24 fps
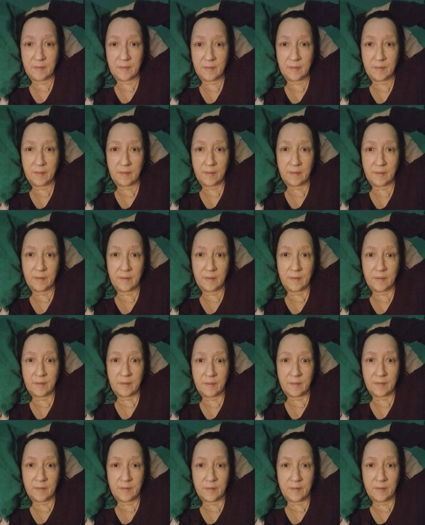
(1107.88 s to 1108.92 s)

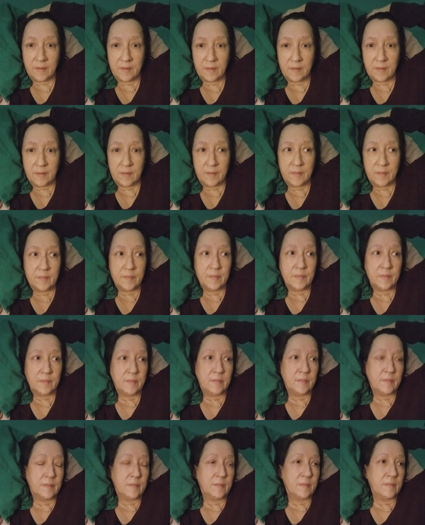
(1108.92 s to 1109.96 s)

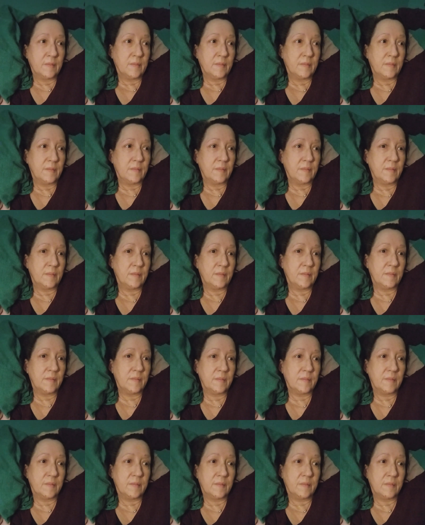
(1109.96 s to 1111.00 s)

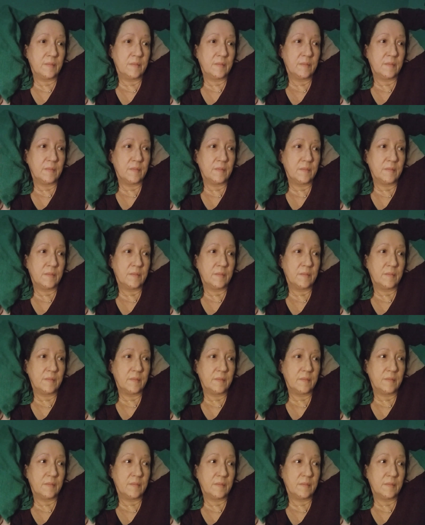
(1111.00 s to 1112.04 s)

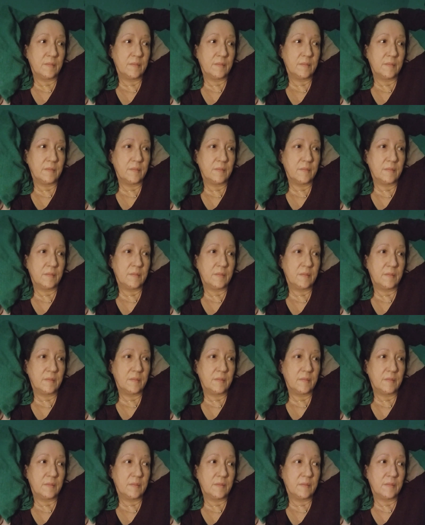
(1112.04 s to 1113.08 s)

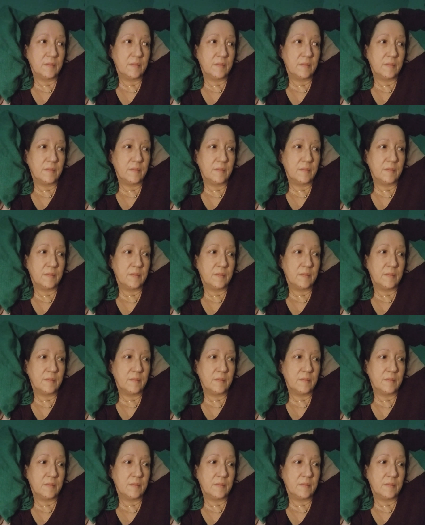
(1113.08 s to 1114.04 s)
[no speech]